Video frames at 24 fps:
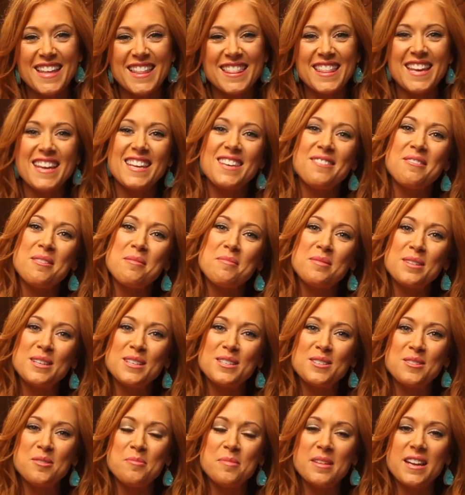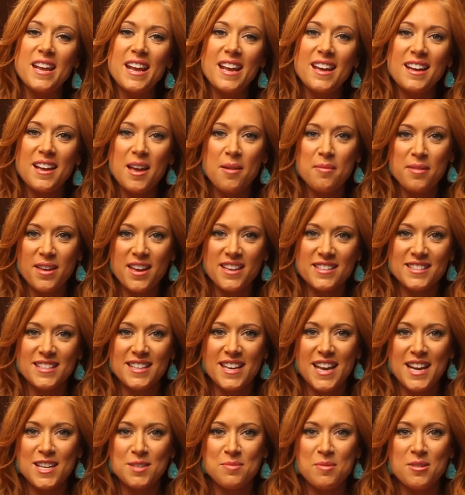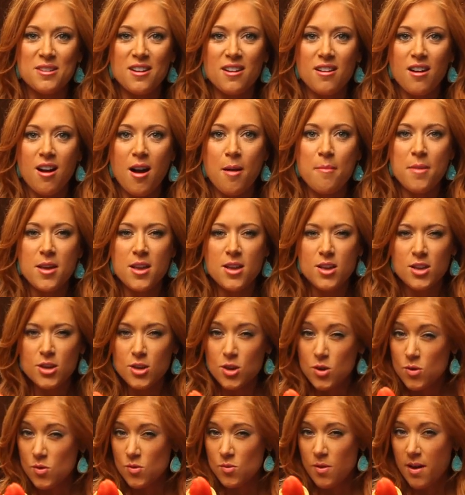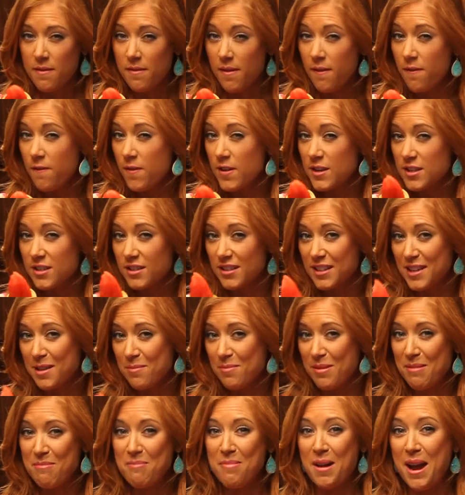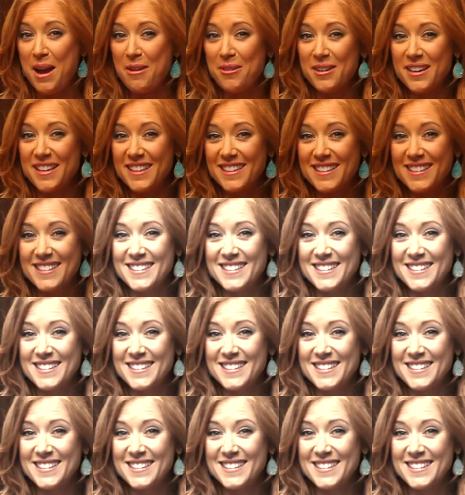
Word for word: Thank you, Emily Schuman and CupcakesandCashmere.com. You have officially been pirated.